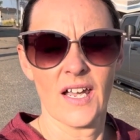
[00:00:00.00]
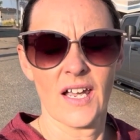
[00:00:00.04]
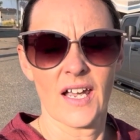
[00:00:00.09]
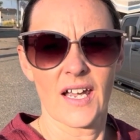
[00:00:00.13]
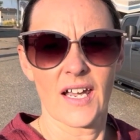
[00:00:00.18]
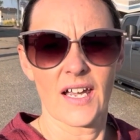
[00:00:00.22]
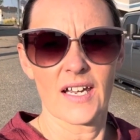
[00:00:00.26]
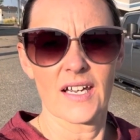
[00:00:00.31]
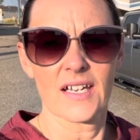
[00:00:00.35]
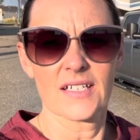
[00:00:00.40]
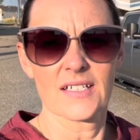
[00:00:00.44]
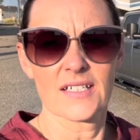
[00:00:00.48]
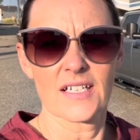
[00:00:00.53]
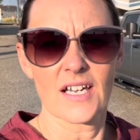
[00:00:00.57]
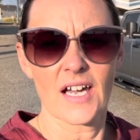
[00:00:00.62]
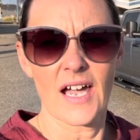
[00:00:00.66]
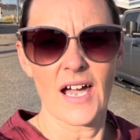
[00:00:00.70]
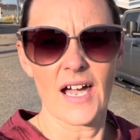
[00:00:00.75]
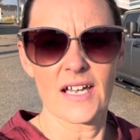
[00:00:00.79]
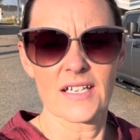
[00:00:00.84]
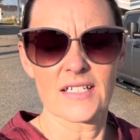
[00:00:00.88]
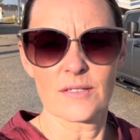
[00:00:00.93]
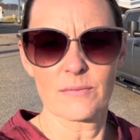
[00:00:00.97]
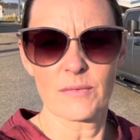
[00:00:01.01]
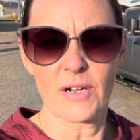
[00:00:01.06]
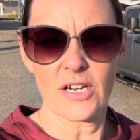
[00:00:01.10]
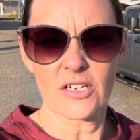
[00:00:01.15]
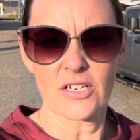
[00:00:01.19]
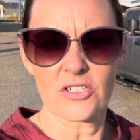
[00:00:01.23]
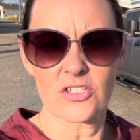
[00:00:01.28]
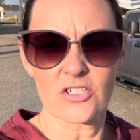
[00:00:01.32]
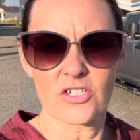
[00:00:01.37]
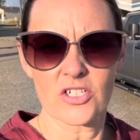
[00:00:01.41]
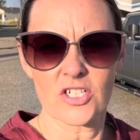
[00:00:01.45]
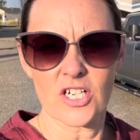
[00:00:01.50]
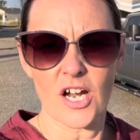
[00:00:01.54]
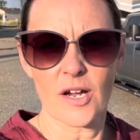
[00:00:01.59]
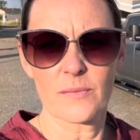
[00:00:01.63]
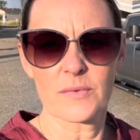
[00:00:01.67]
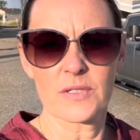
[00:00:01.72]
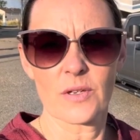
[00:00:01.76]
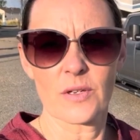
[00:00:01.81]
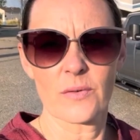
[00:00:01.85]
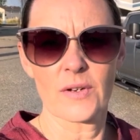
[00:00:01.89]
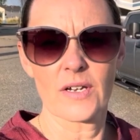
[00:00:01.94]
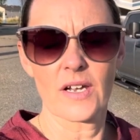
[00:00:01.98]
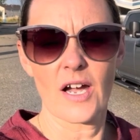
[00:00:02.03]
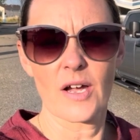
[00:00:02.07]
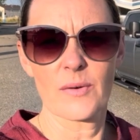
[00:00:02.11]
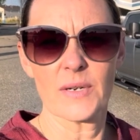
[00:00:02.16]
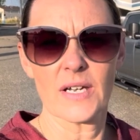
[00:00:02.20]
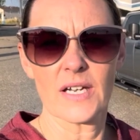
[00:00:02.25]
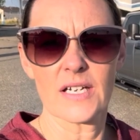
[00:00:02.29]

and had some extra jobs that we got